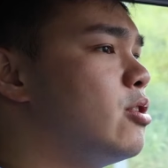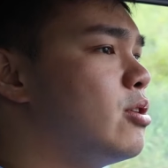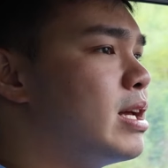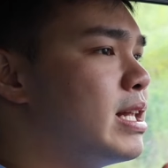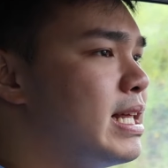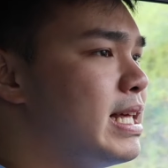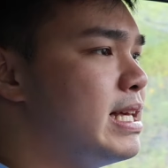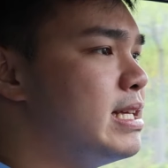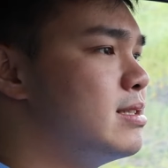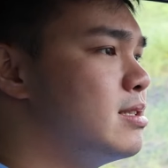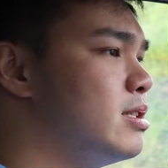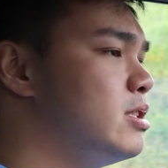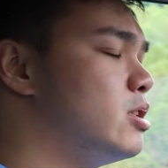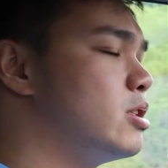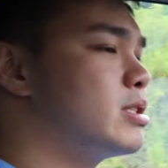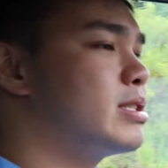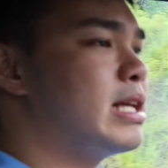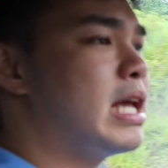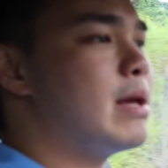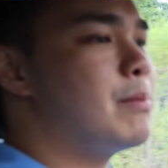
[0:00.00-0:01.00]
you can easily
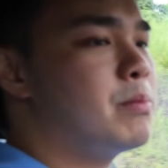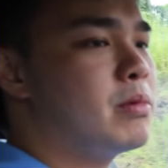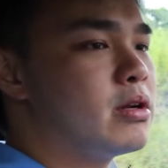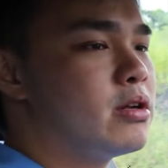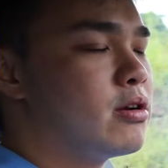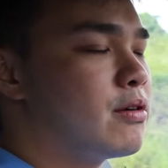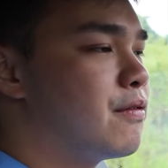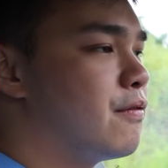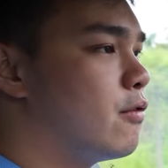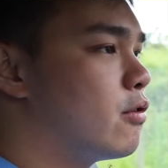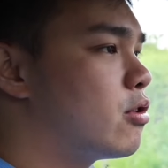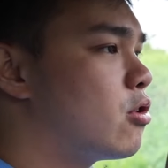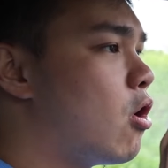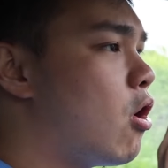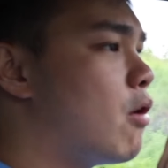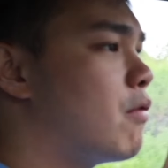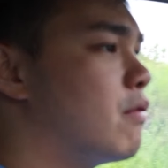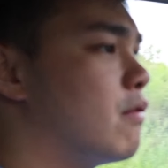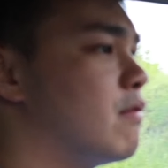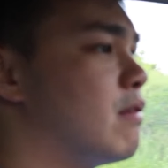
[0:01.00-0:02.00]
just taper your foot
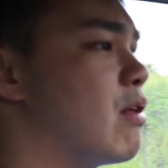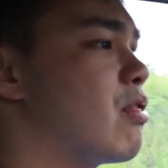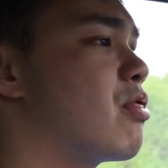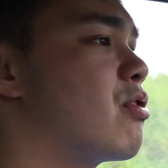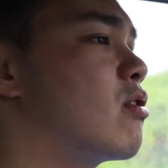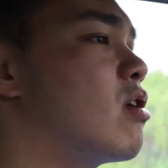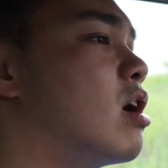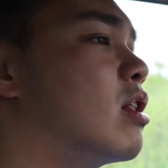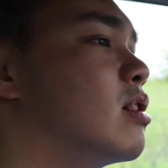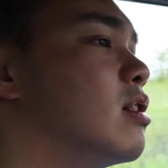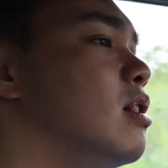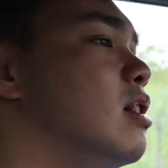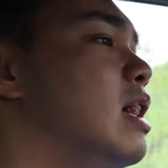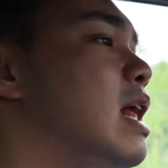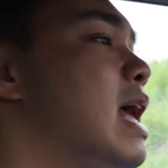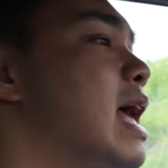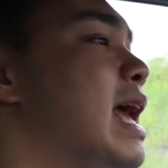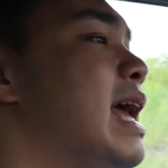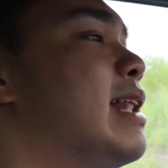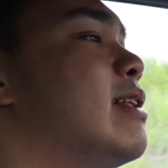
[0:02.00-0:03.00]
off of the throttle,
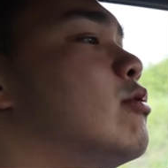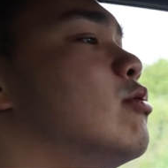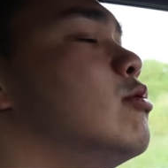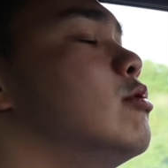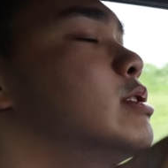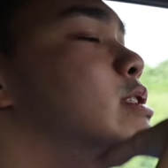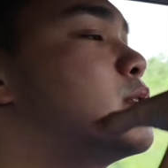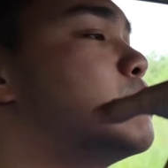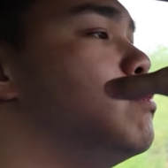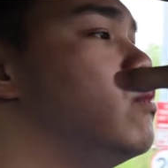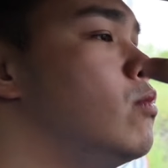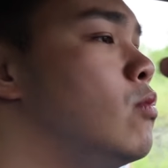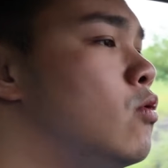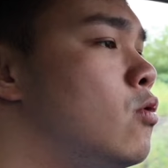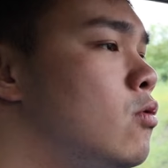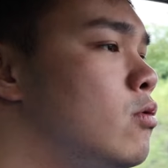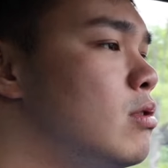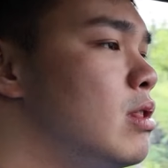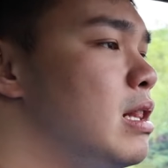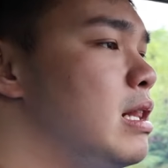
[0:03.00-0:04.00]
and it will
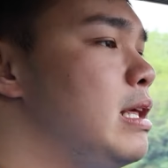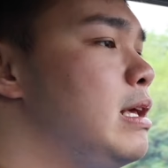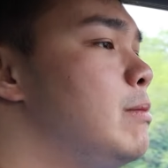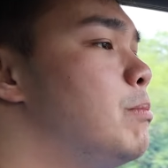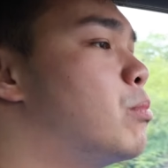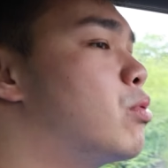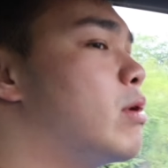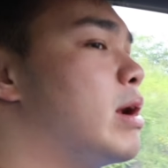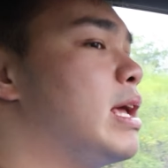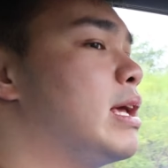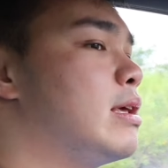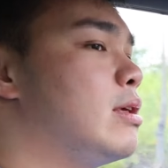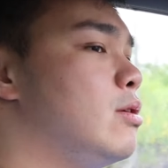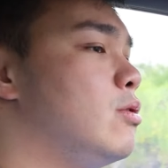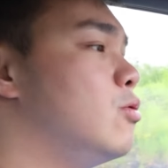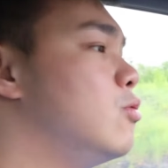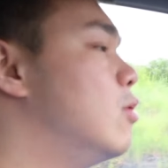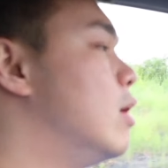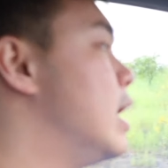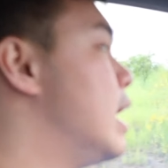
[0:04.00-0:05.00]
smoothly brake
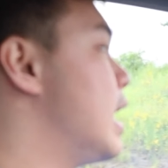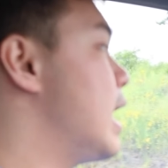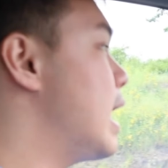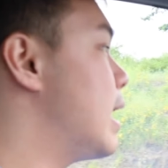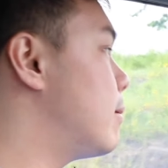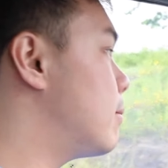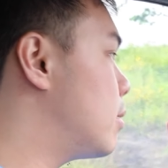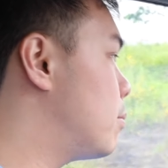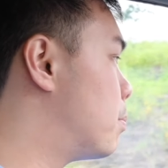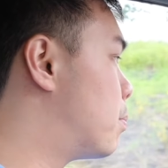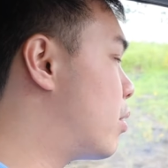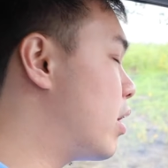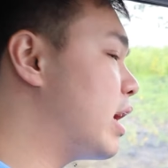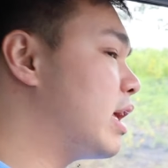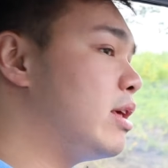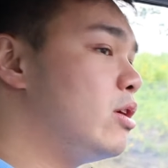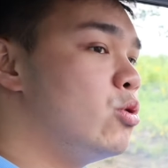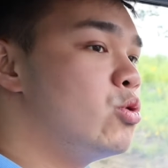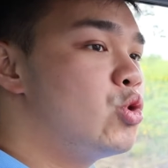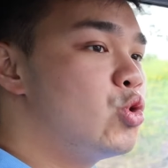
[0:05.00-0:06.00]
you and
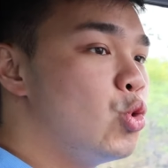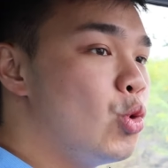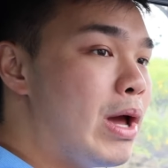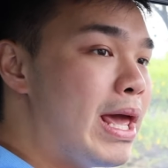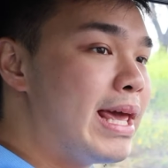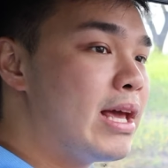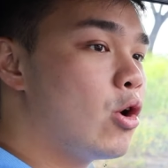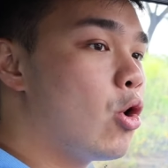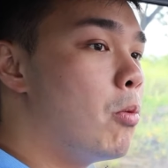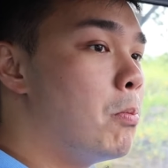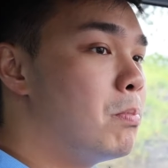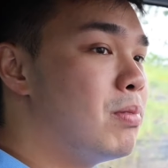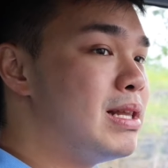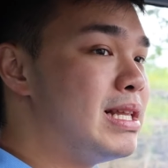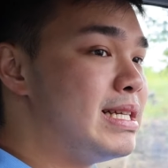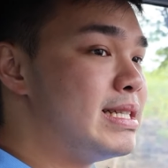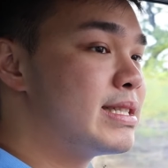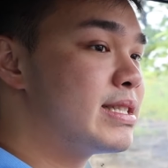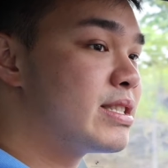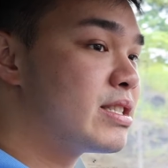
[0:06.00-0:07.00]
bring you to a
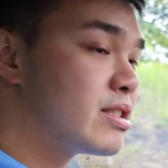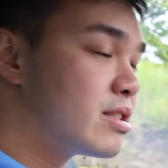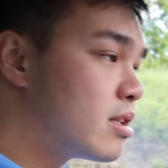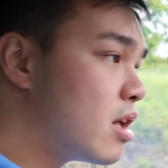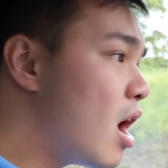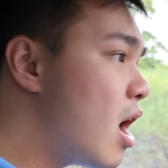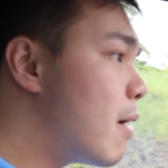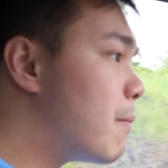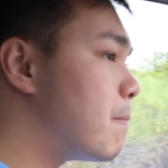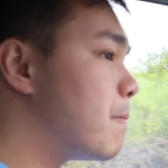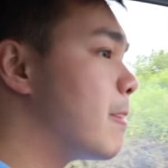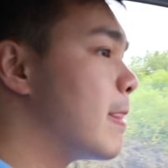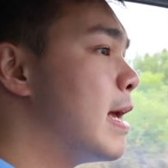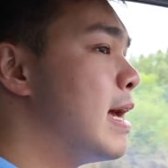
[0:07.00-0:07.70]
complete stop.